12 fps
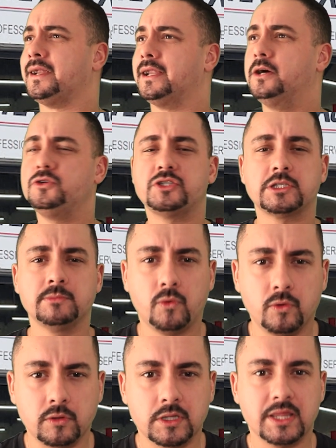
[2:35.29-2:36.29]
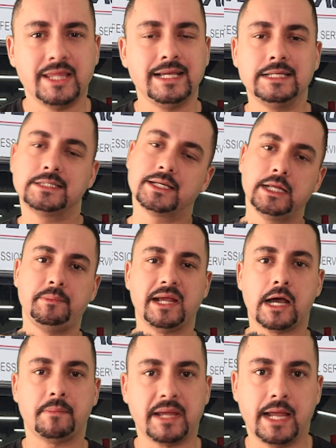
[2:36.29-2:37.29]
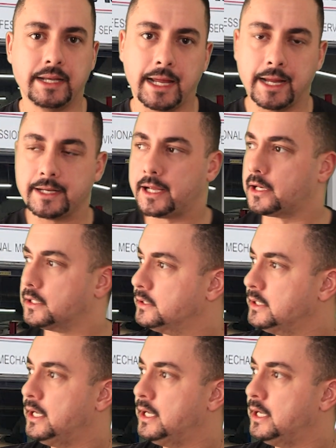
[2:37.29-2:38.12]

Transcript: no small things creeping up and, and, and.